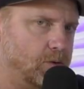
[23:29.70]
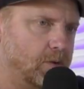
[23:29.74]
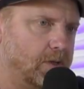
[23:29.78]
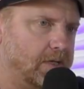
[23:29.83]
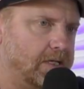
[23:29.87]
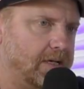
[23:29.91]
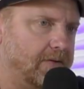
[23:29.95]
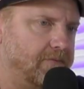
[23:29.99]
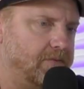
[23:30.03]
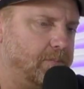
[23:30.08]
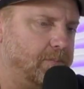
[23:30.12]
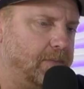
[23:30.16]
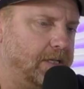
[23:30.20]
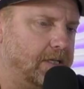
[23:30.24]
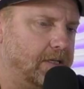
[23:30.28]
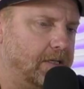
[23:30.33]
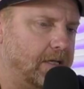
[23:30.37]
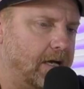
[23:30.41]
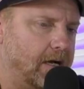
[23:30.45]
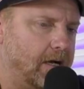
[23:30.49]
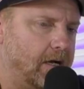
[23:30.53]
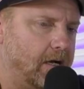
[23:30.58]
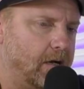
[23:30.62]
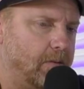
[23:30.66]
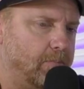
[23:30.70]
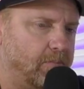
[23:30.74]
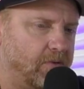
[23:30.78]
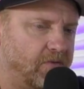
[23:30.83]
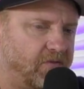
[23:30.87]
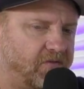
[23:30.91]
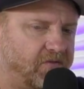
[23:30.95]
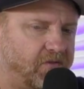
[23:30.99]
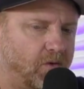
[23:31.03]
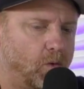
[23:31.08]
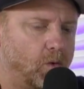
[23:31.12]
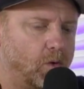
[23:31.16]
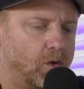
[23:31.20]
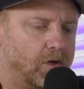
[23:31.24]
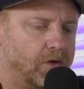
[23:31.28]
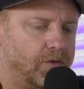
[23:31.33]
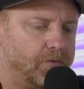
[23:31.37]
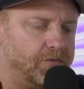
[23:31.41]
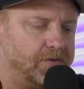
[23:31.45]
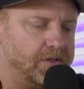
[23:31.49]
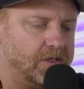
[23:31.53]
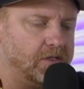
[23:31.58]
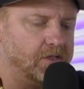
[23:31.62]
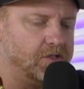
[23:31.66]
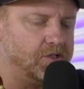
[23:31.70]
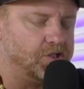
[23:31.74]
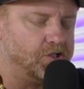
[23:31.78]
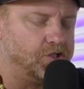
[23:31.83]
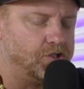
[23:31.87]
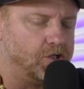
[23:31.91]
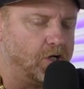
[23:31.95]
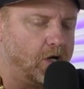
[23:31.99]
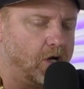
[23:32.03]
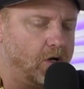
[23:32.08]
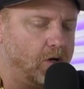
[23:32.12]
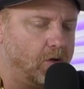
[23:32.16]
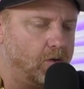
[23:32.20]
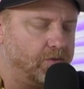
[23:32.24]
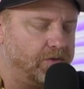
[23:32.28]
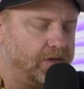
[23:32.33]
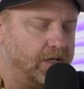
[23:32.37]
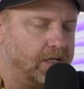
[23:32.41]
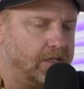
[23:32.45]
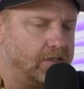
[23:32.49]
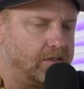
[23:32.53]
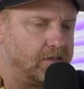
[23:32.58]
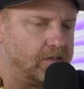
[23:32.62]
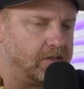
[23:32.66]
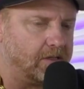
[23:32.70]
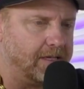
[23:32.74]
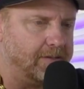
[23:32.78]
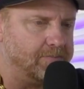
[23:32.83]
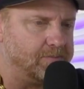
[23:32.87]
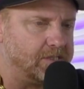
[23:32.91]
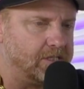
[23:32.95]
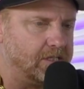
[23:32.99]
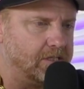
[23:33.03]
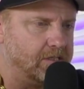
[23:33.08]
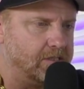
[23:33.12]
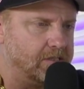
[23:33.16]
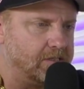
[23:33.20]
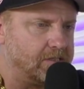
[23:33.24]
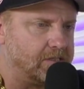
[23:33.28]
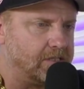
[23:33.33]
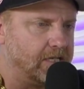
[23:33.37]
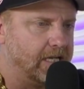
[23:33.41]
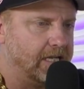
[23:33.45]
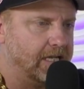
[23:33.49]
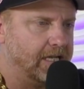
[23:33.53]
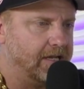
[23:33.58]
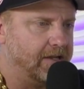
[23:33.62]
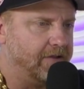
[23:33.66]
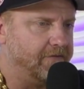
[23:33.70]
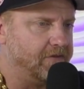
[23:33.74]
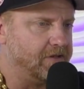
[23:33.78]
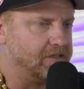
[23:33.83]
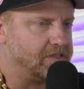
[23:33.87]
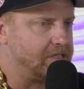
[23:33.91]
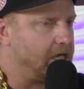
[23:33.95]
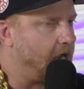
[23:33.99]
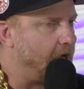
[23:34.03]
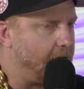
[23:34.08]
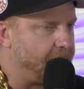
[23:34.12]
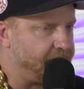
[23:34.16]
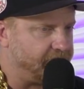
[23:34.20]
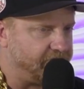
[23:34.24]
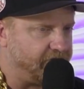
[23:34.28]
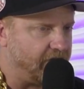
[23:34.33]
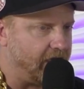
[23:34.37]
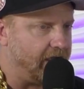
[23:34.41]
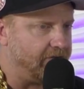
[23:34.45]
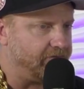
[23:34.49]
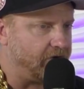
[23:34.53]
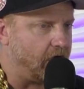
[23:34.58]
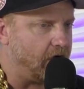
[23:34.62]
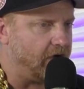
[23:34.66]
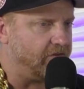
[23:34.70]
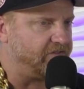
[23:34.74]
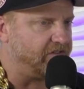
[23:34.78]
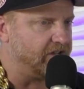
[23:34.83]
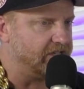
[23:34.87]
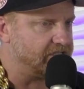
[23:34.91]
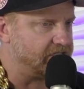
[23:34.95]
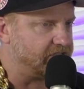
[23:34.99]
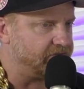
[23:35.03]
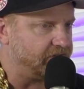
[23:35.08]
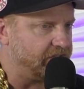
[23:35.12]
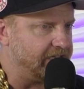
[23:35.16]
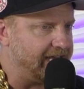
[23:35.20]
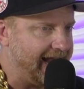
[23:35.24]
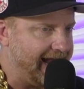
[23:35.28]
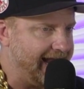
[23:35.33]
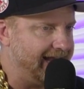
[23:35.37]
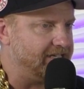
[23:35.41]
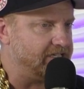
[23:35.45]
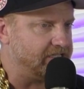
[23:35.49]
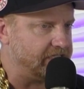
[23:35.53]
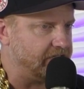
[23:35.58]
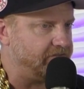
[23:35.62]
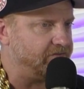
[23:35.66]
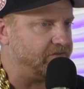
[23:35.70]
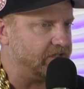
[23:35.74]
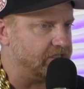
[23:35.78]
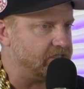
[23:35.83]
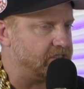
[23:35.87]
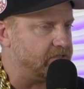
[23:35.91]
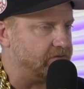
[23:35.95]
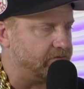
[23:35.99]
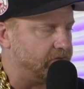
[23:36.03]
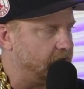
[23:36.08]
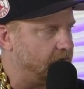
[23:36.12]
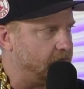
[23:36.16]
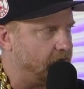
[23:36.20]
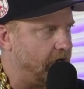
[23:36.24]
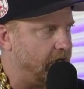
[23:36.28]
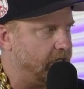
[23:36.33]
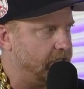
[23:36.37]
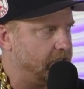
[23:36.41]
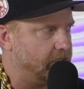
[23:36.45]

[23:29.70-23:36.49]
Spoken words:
you were giving me before the show that Clemson is in the top 5 offensively and defensively, right?